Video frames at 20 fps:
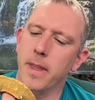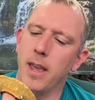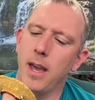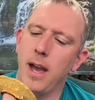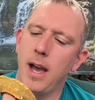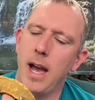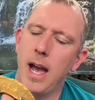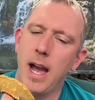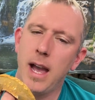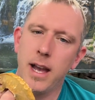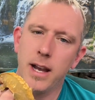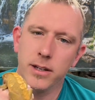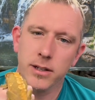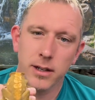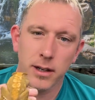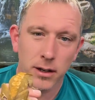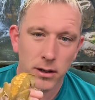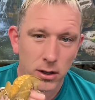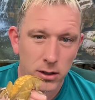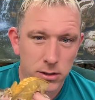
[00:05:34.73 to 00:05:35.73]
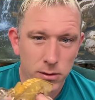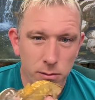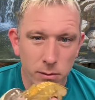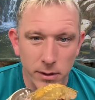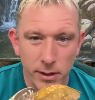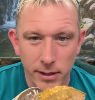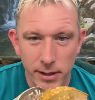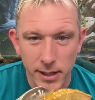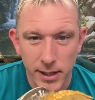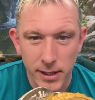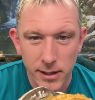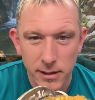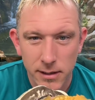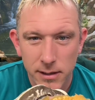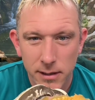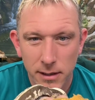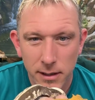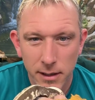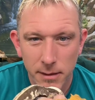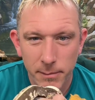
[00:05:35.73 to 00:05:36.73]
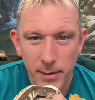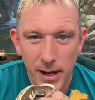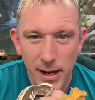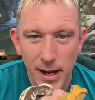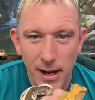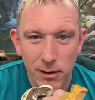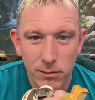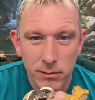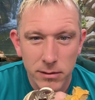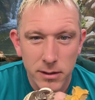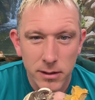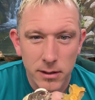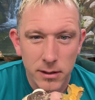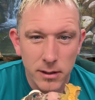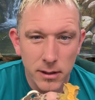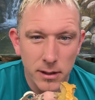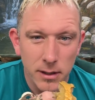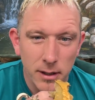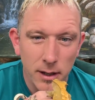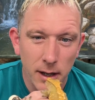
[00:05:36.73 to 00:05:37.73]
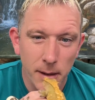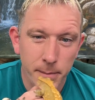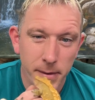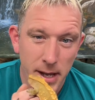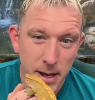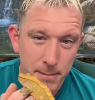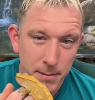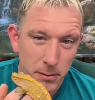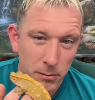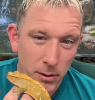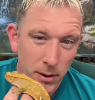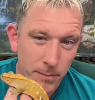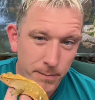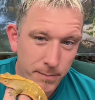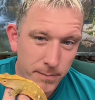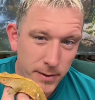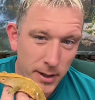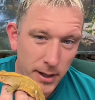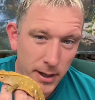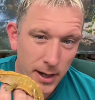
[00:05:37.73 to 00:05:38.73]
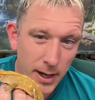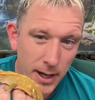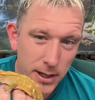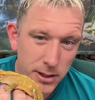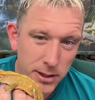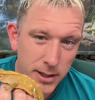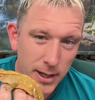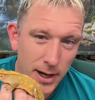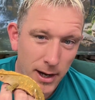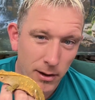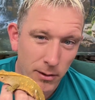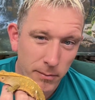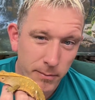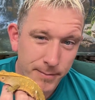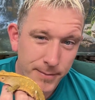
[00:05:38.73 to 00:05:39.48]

I actually lost one of these in my house, a baby one that hatched out,